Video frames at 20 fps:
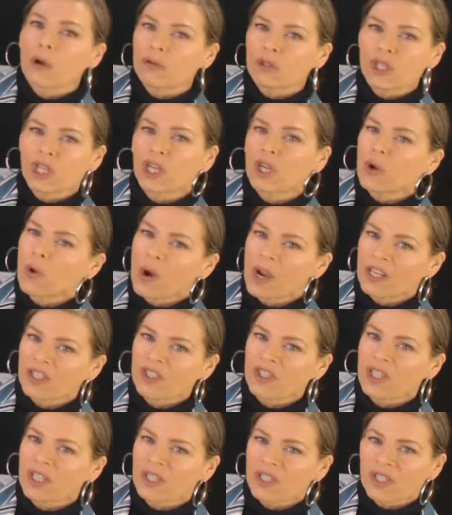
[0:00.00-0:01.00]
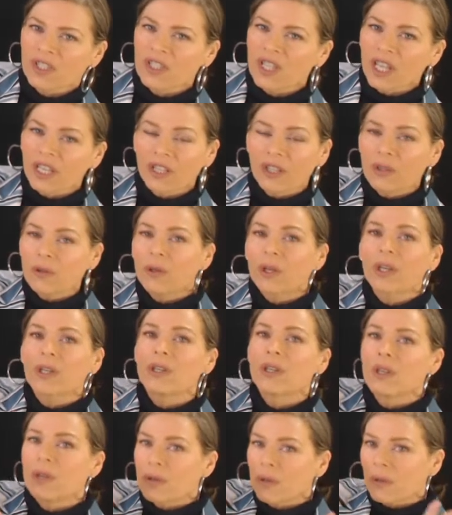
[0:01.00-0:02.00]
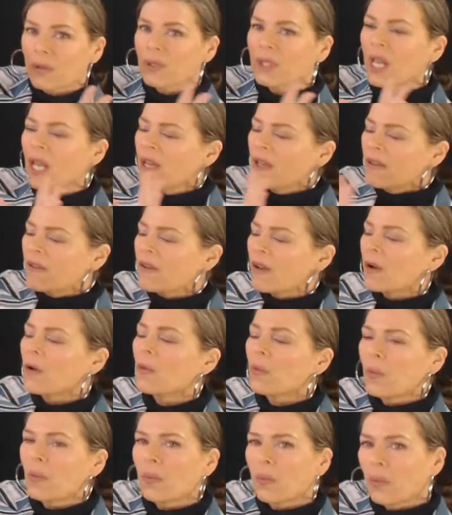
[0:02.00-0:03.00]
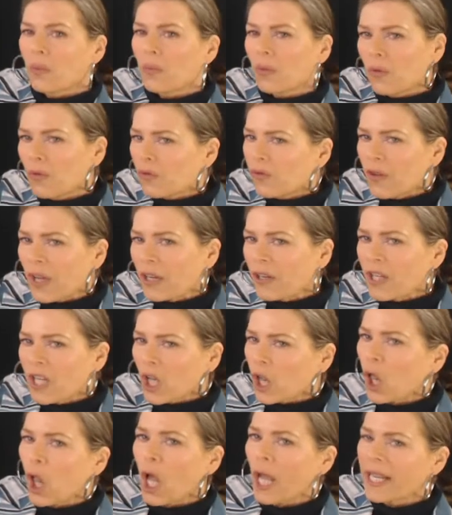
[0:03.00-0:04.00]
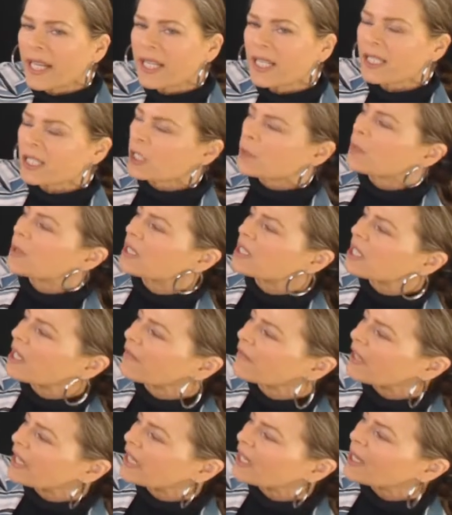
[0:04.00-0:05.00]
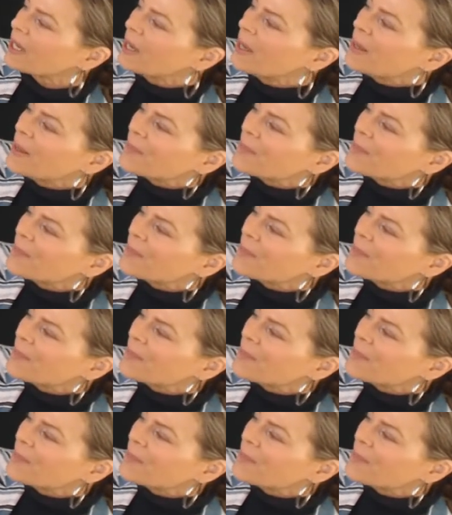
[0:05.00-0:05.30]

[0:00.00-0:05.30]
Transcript: coaching questions that you can use, very client-specific.